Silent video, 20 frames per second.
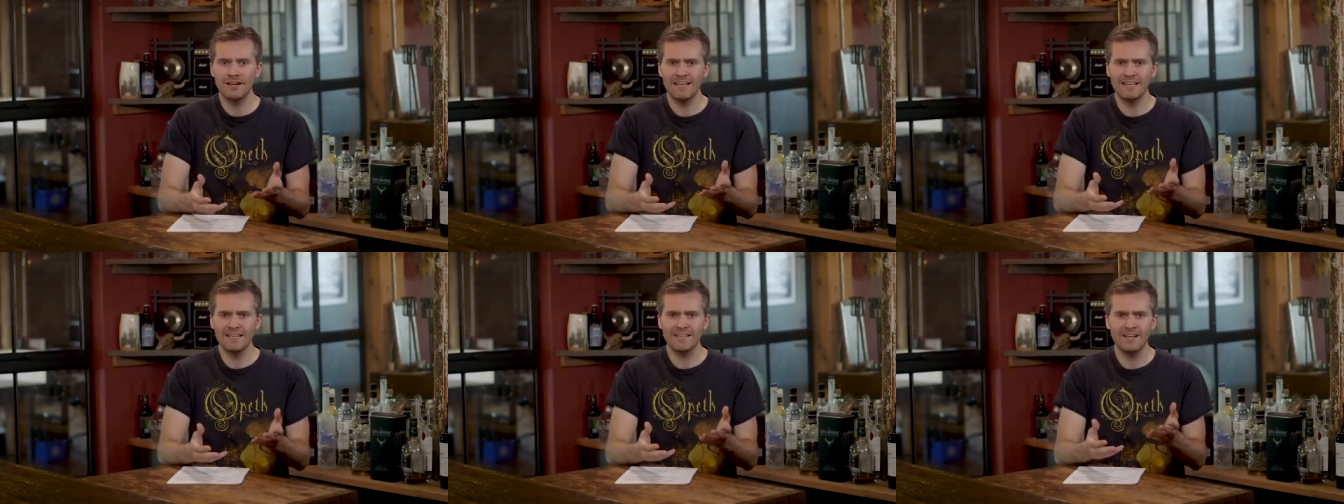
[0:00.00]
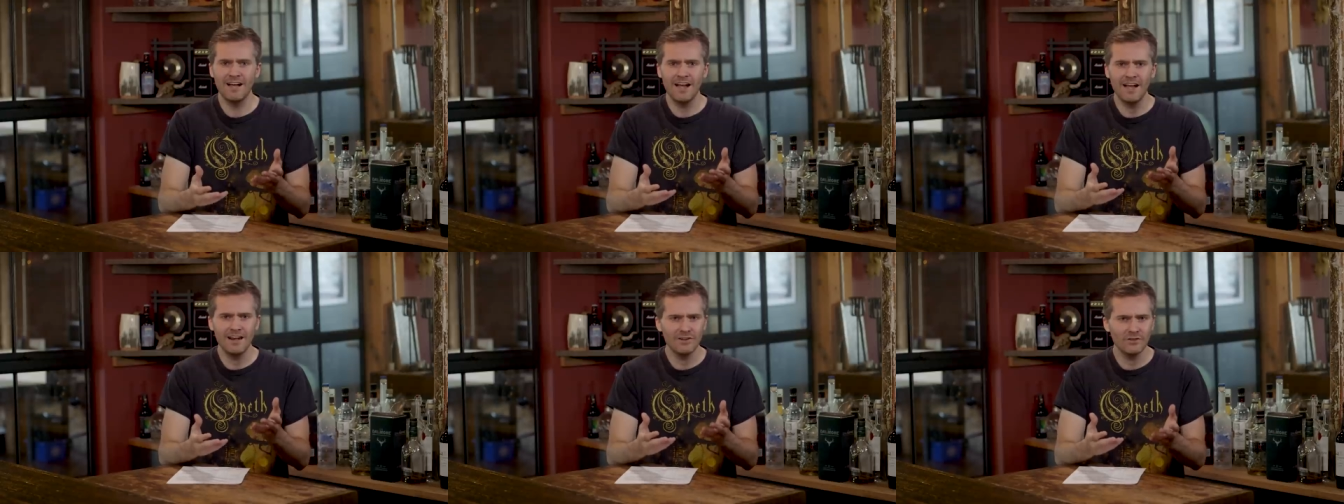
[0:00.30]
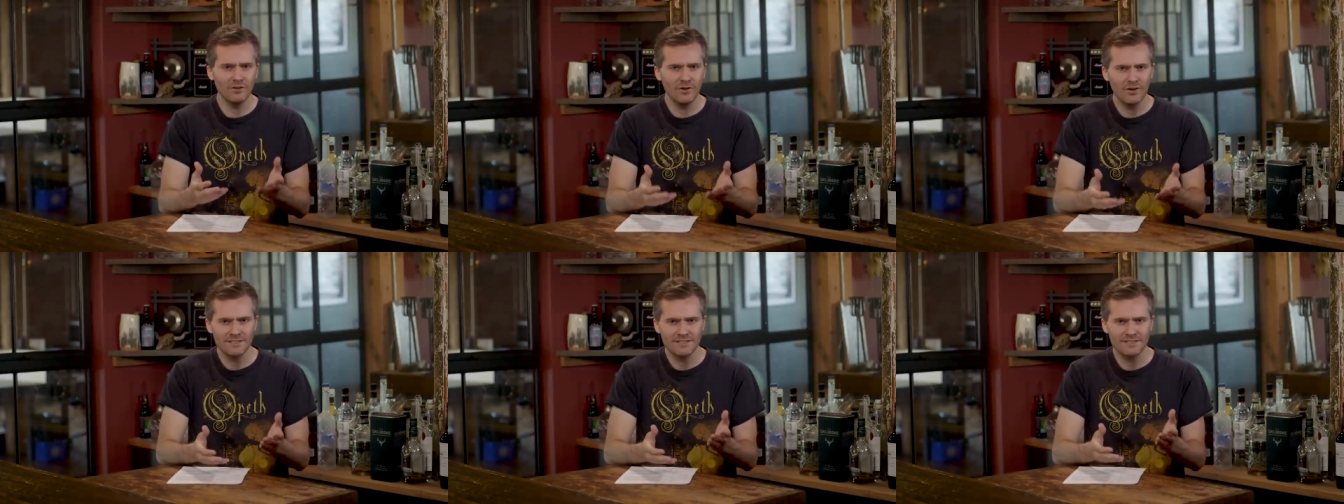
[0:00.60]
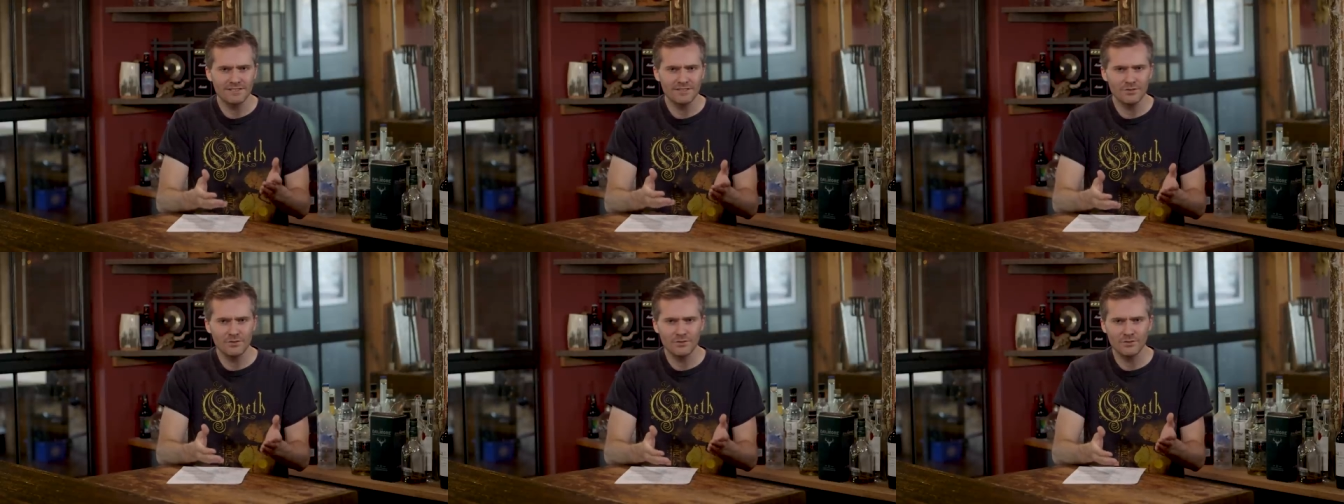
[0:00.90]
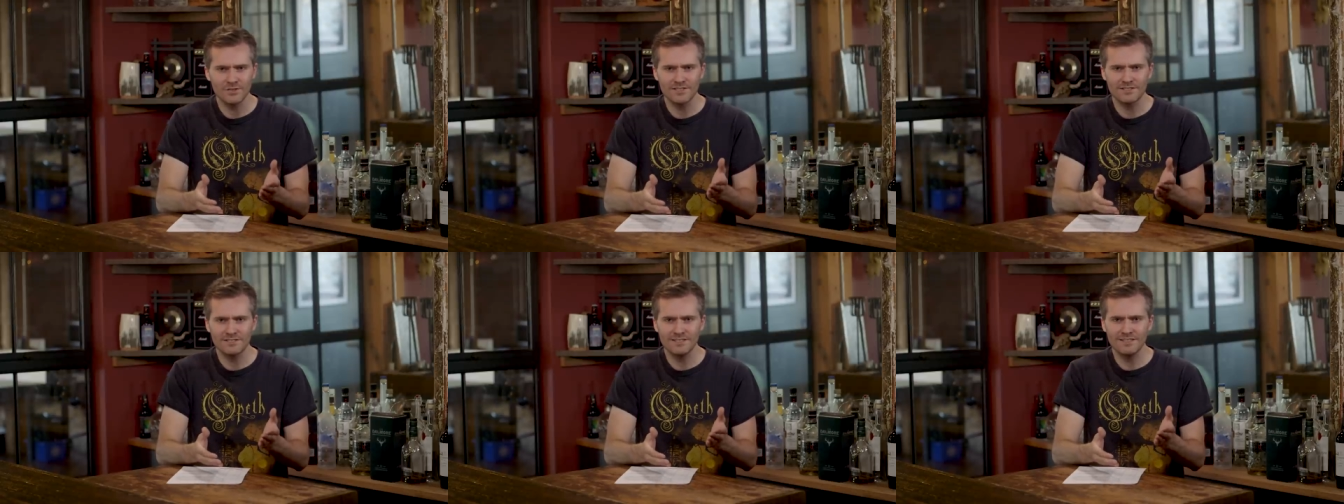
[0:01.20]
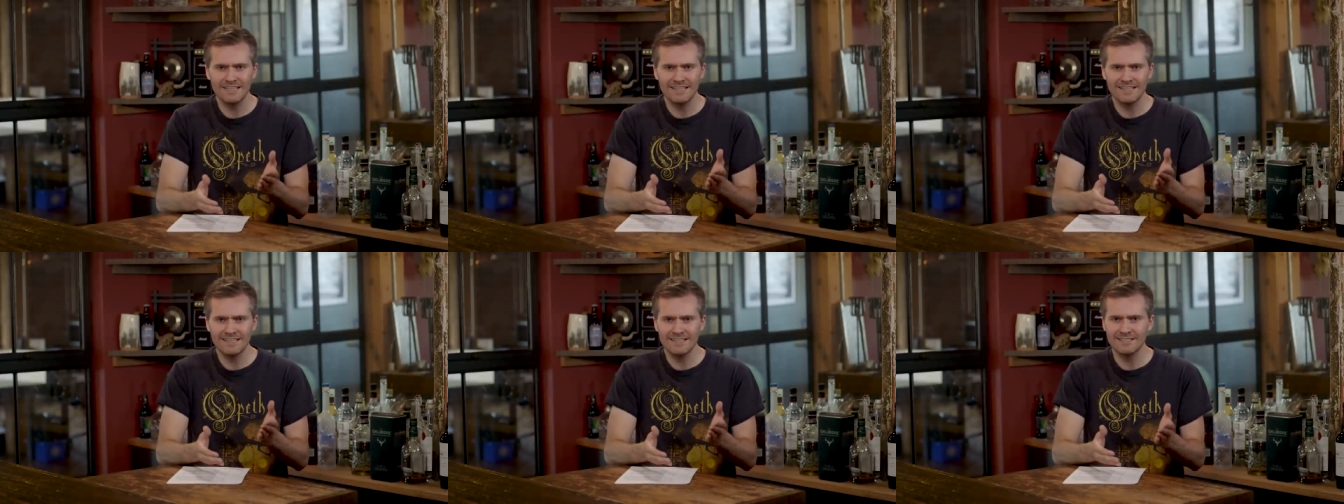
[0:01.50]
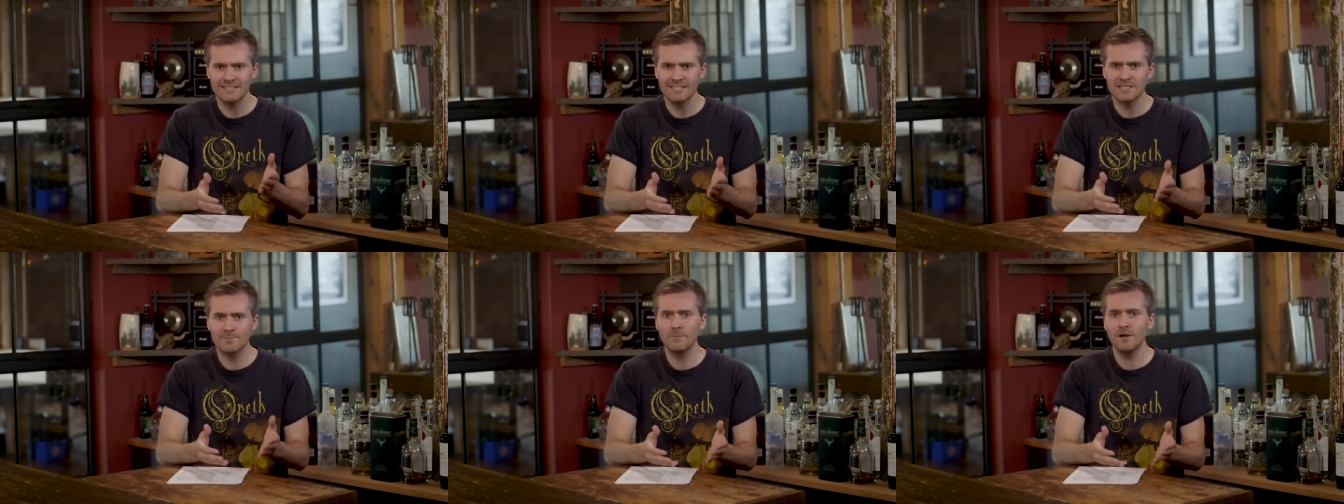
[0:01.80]
and I kinda lost interest in
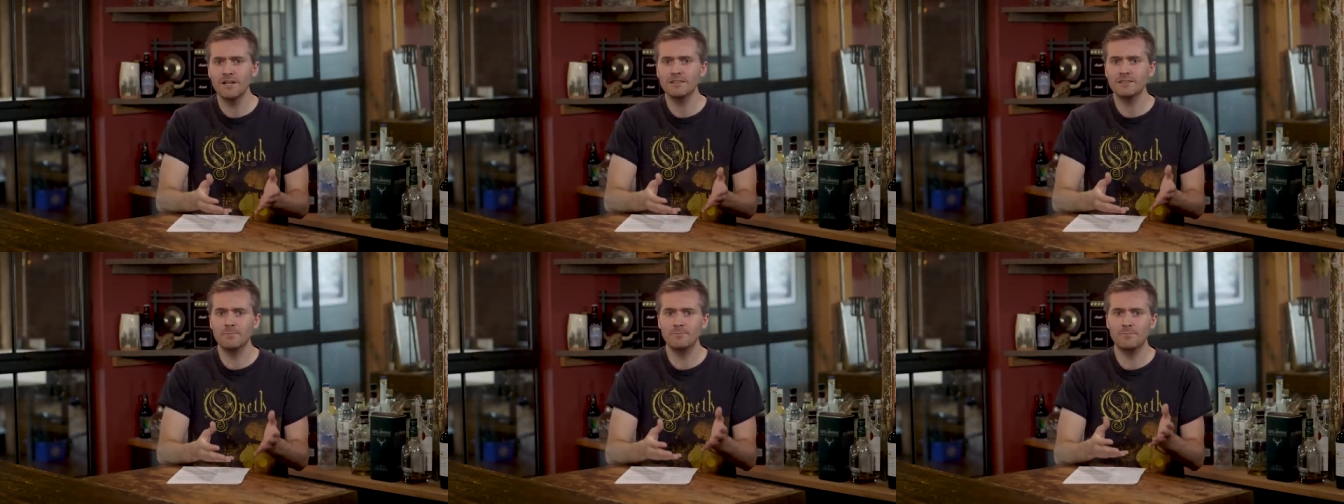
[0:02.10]
it despite